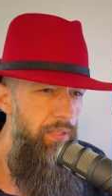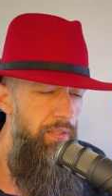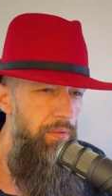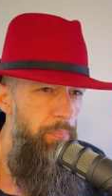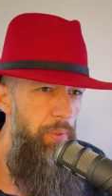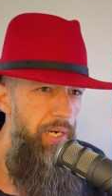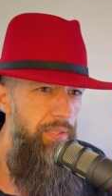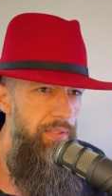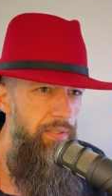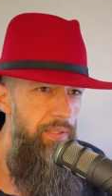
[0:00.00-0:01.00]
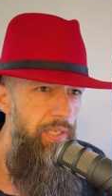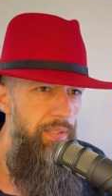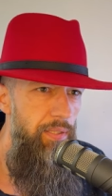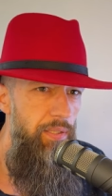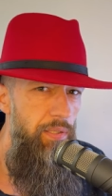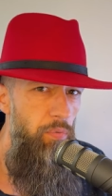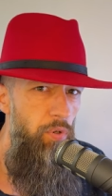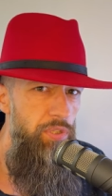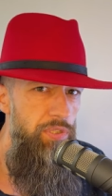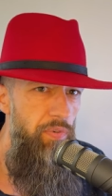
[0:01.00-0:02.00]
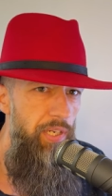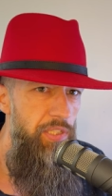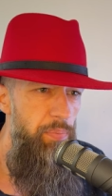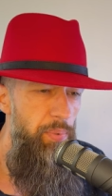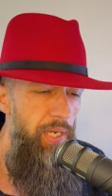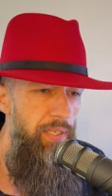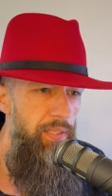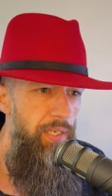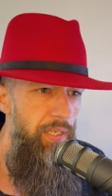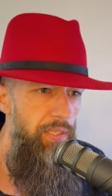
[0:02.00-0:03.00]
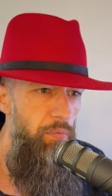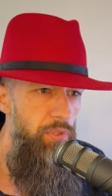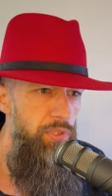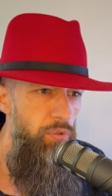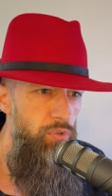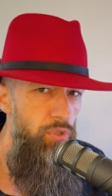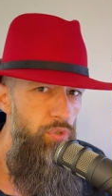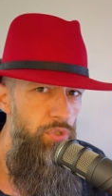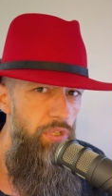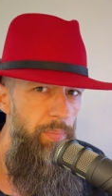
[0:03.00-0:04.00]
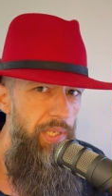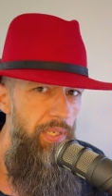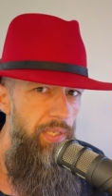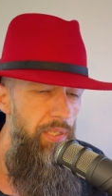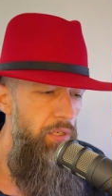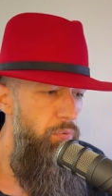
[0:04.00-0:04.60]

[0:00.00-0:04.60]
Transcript: the part that it was widespread there there was no social media there